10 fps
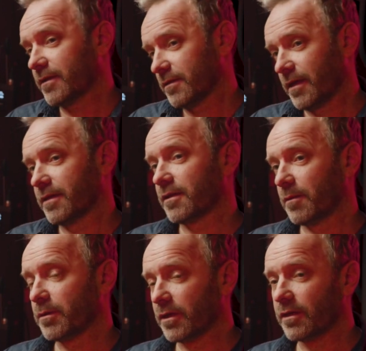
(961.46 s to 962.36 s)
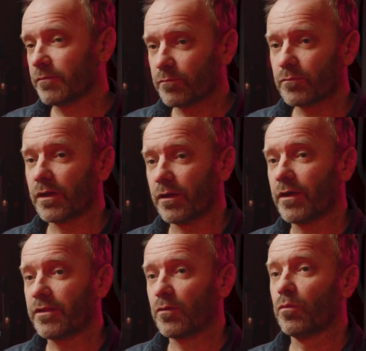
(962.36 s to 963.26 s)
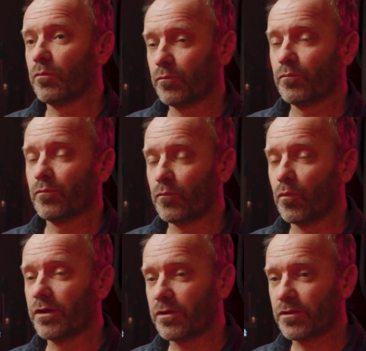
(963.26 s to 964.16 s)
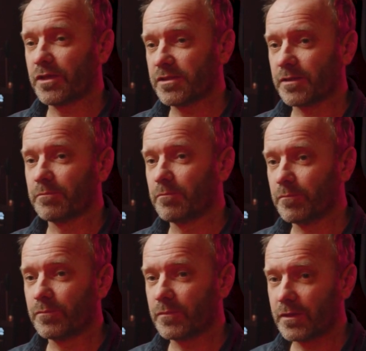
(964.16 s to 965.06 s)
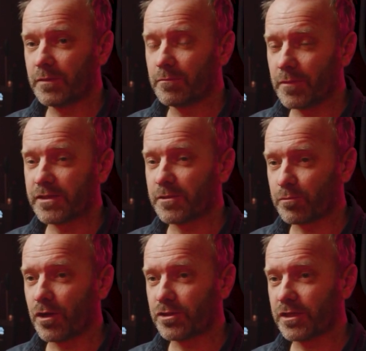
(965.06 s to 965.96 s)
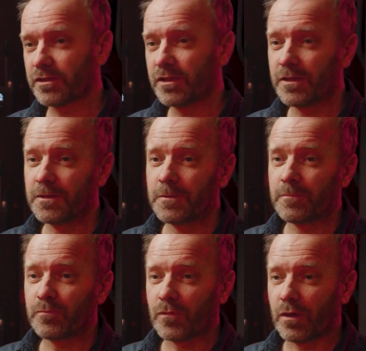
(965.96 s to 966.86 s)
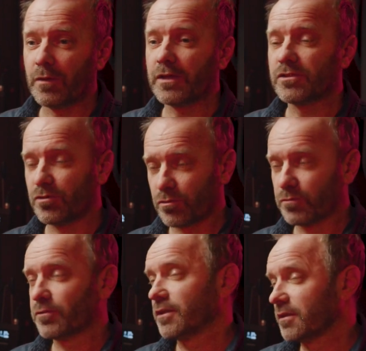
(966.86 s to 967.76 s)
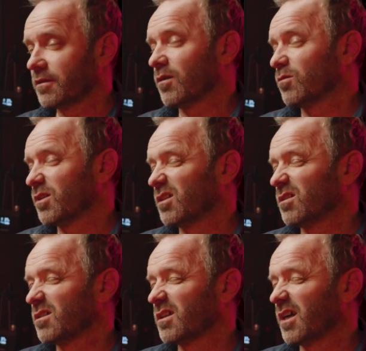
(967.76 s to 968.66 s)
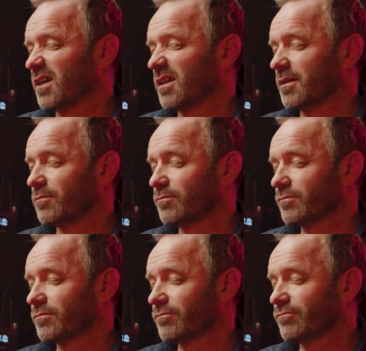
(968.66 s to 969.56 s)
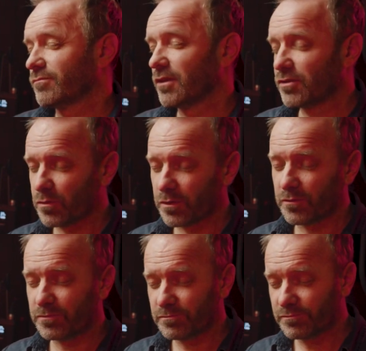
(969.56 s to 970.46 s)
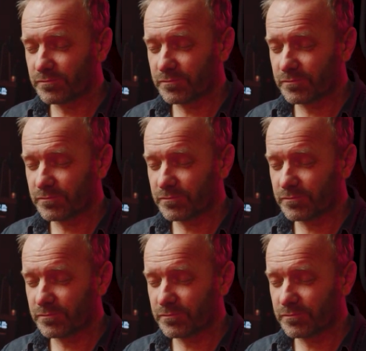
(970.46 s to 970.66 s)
that ended up being, I think one of the things that makes the project, makes GirlFIEND a real sort of,